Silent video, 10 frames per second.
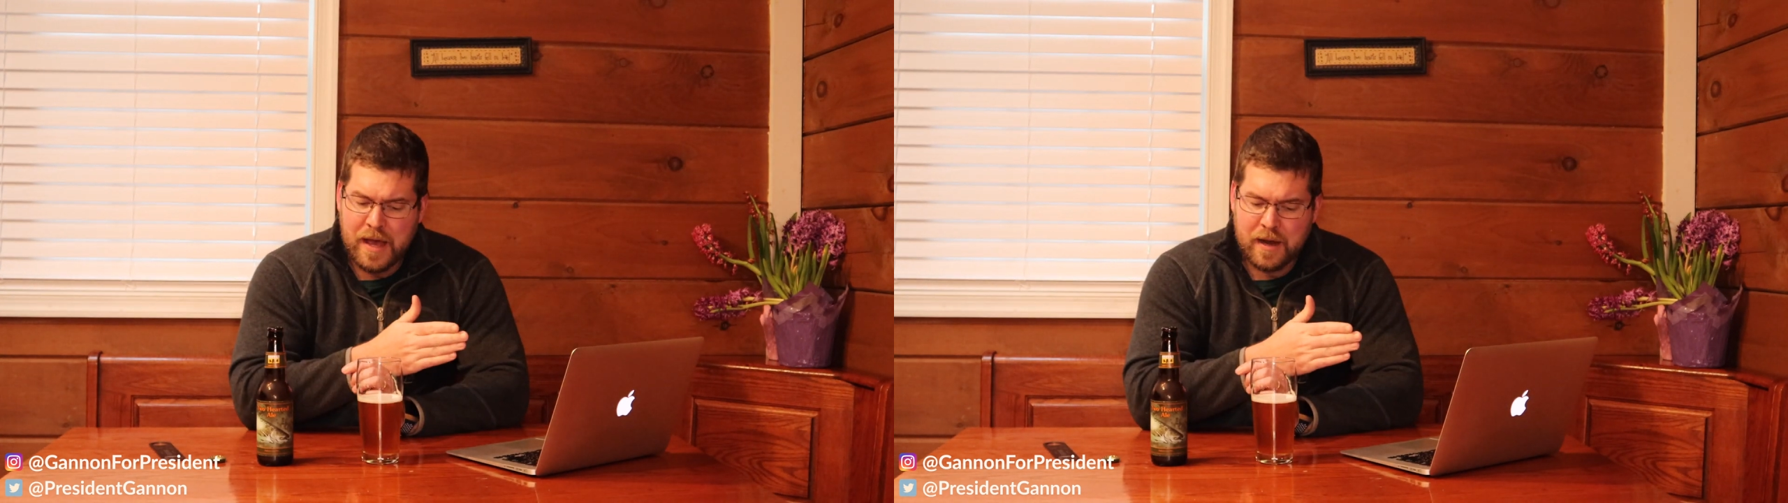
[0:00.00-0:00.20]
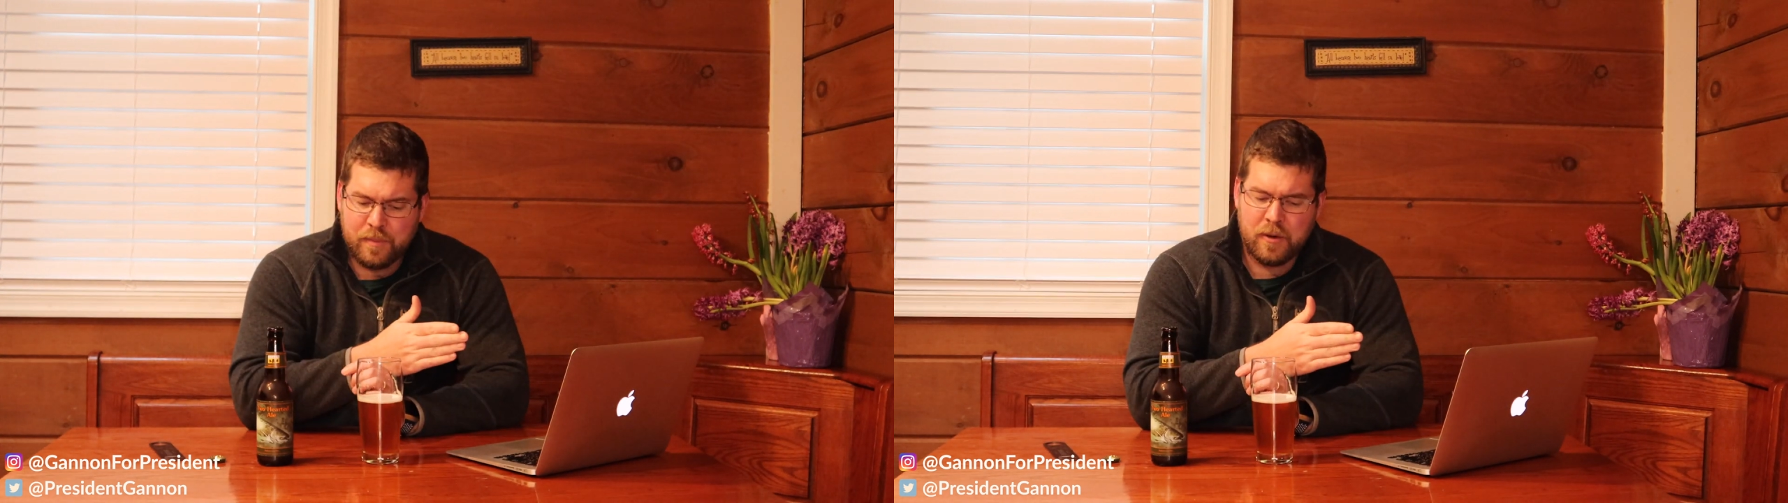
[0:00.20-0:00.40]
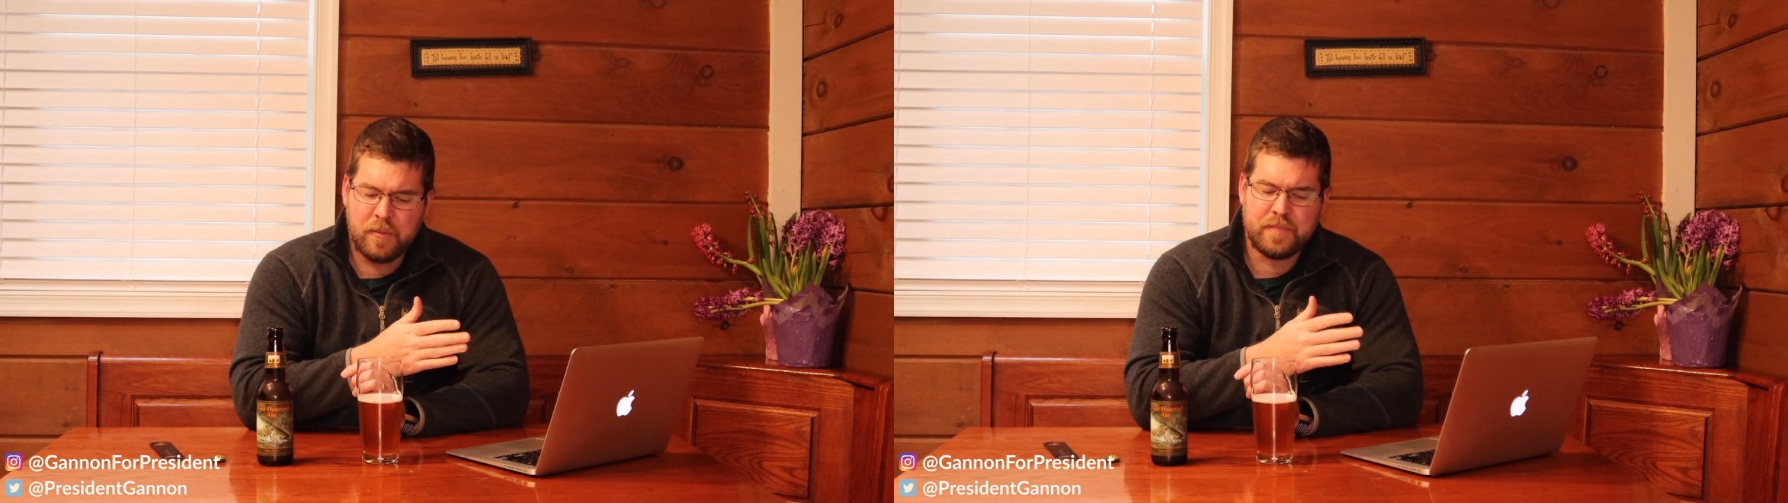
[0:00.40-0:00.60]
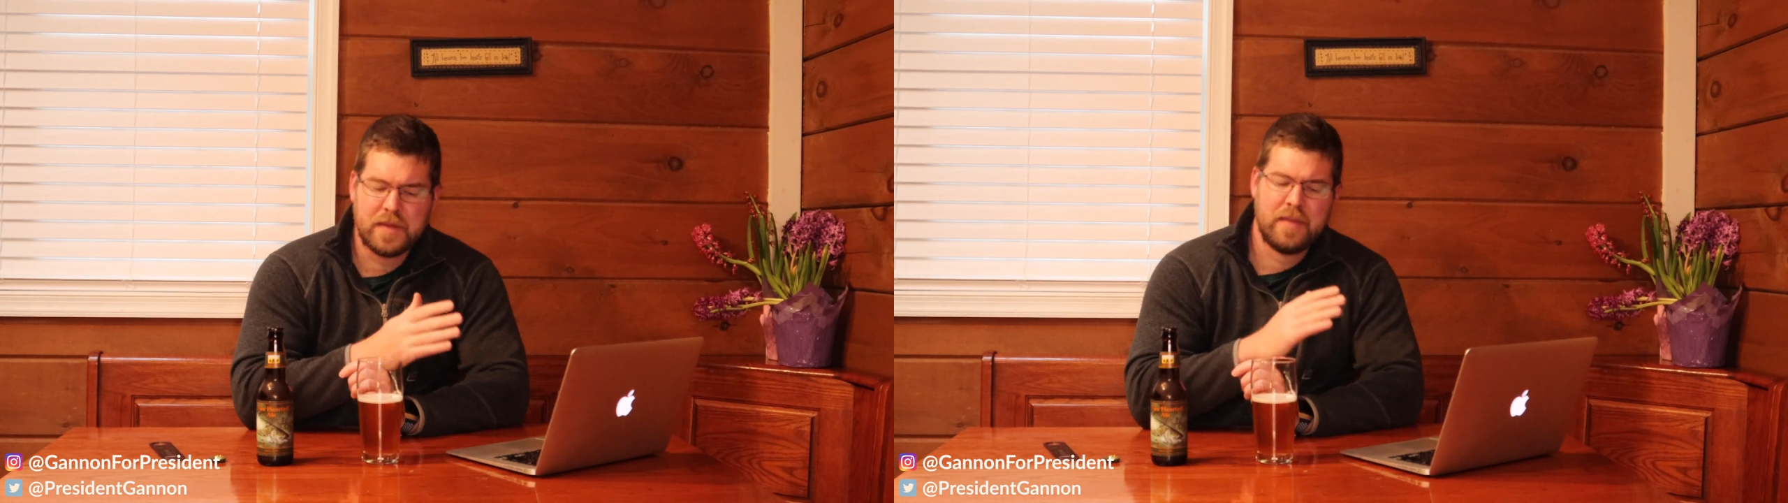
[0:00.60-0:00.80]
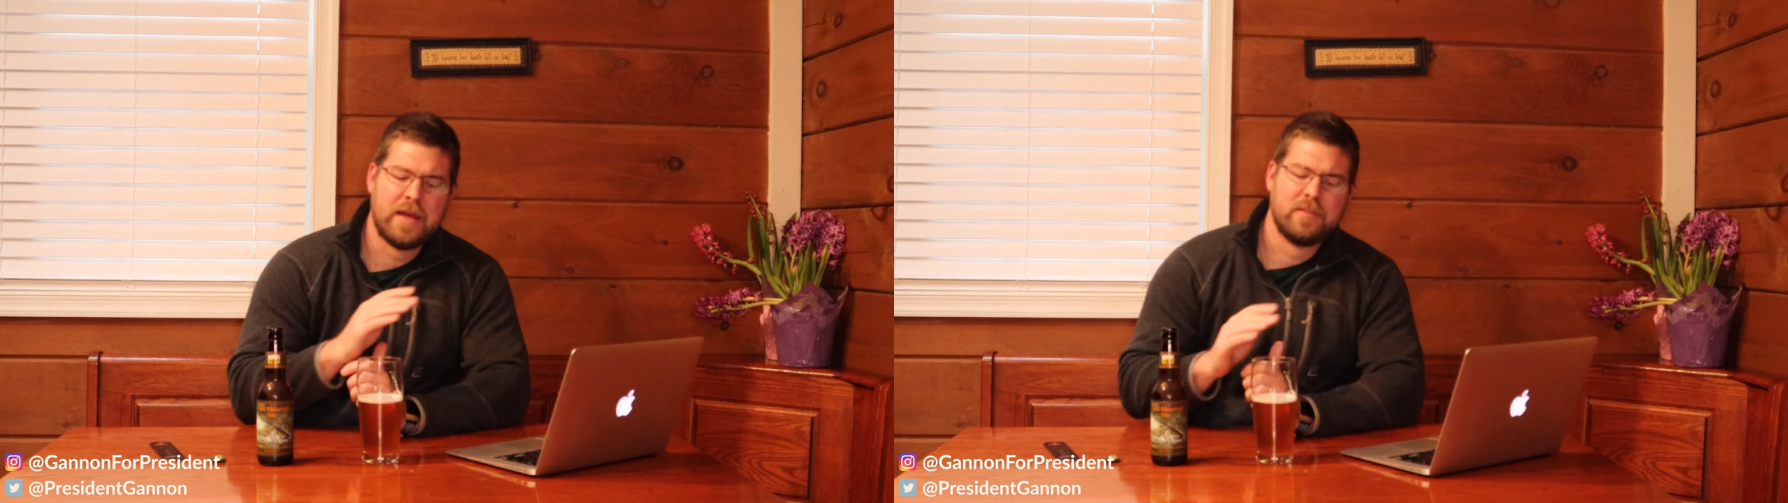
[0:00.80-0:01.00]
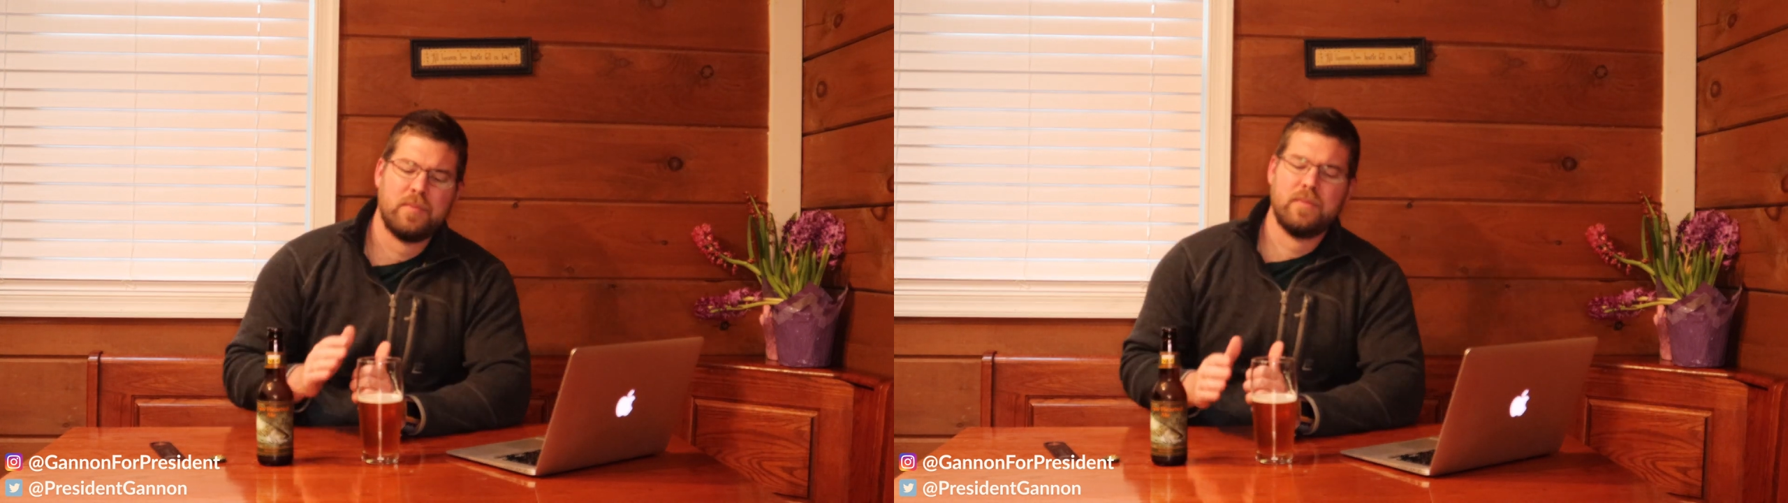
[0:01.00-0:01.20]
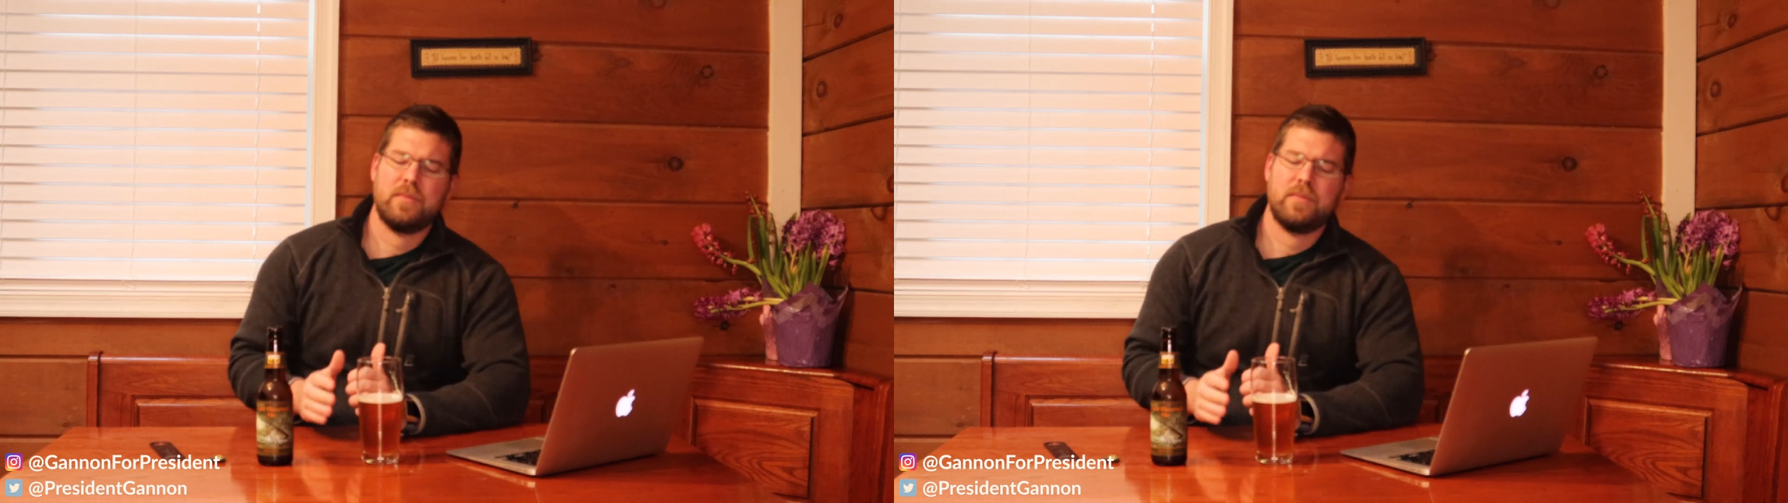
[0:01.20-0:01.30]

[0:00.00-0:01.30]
backbone, and that's